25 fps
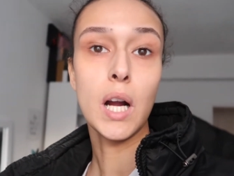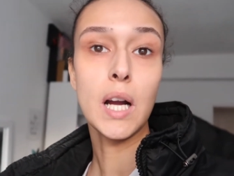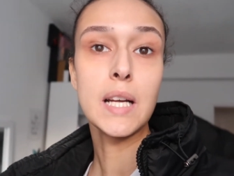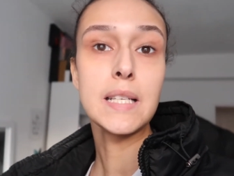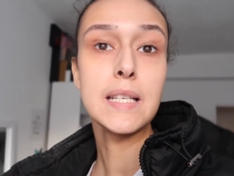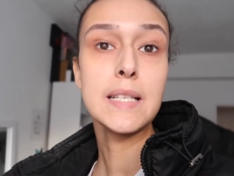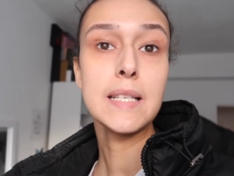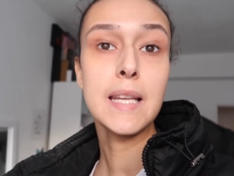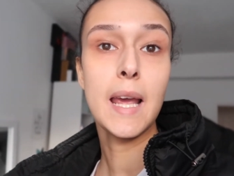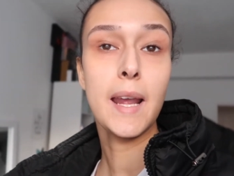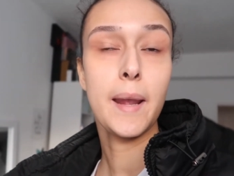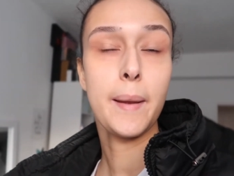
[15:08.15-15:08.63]
I
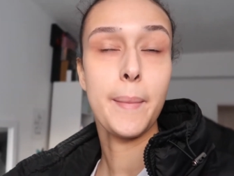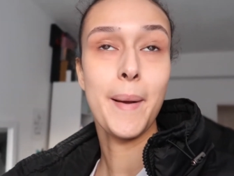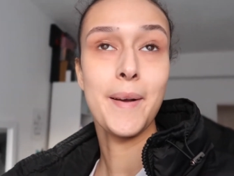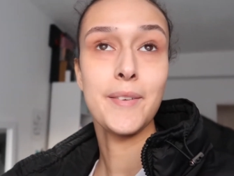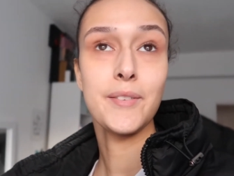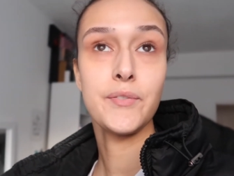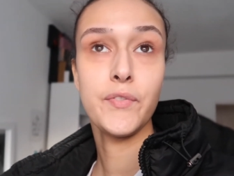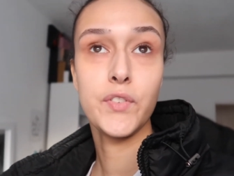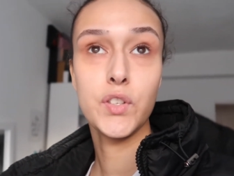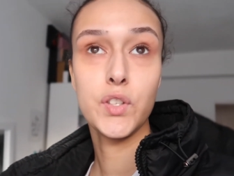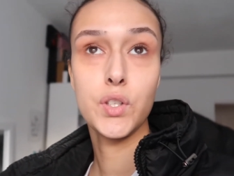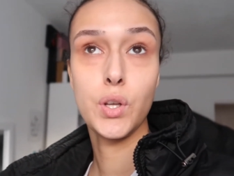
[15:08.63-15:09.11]
did take him
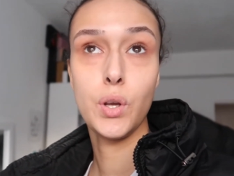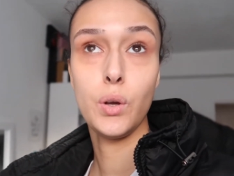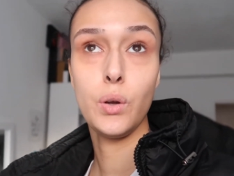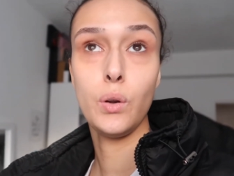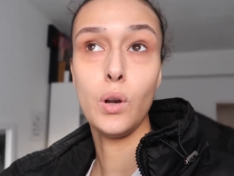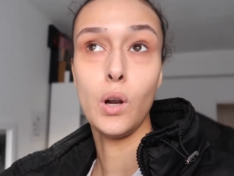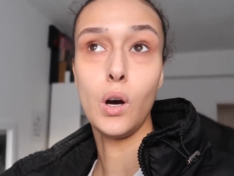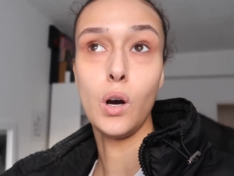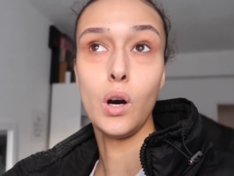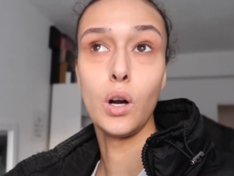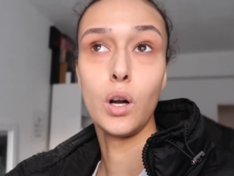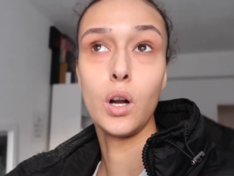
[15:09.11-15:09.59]
out for too
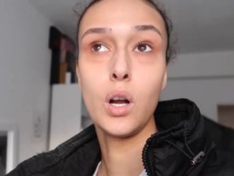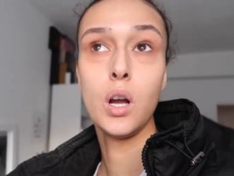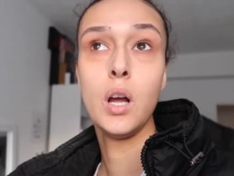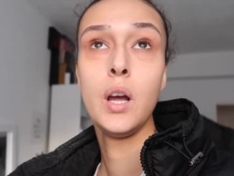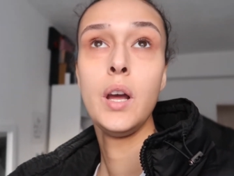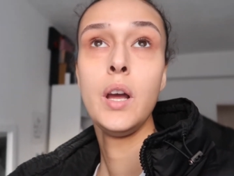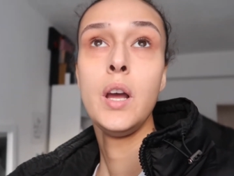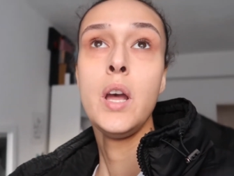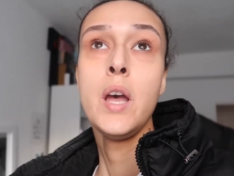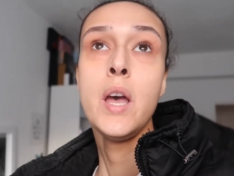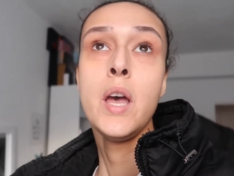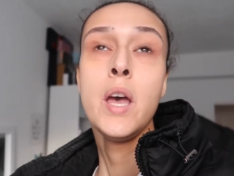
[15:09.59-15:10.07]
long
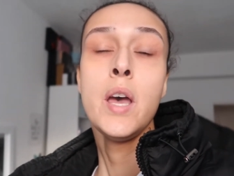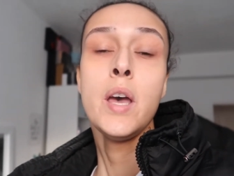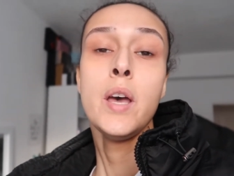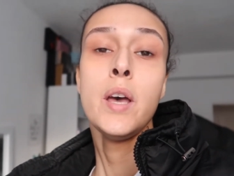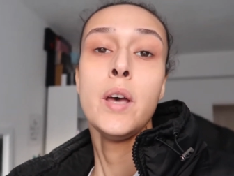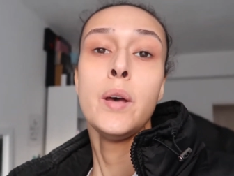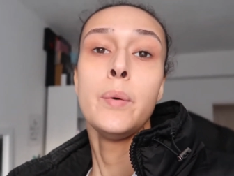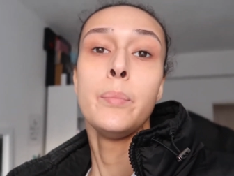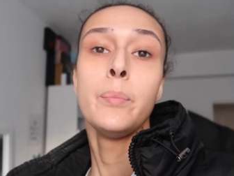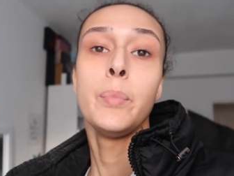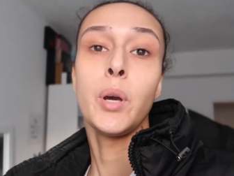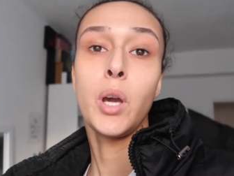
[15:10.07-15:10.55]

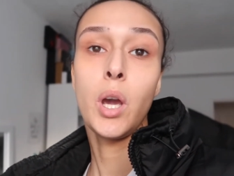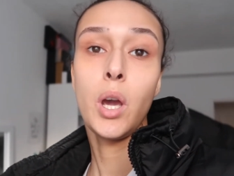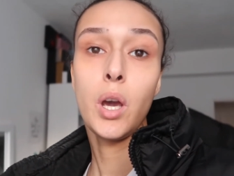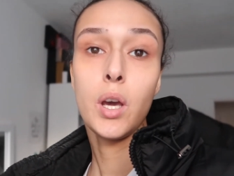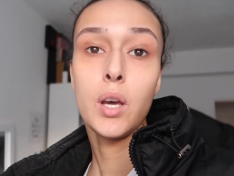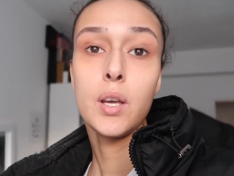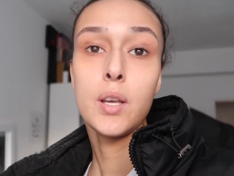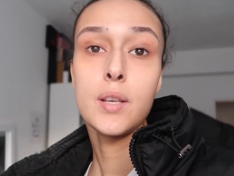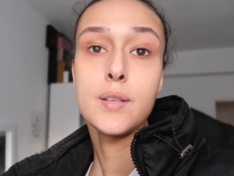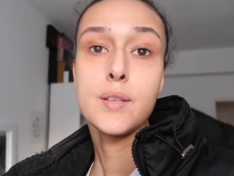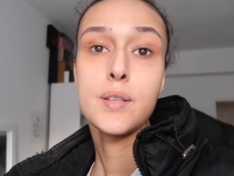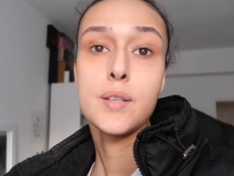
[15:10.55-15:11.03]

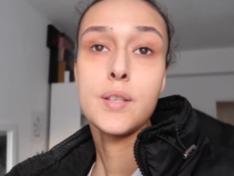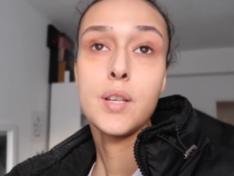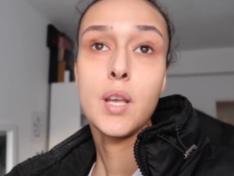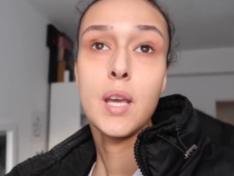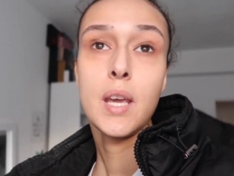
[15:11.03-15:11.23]
because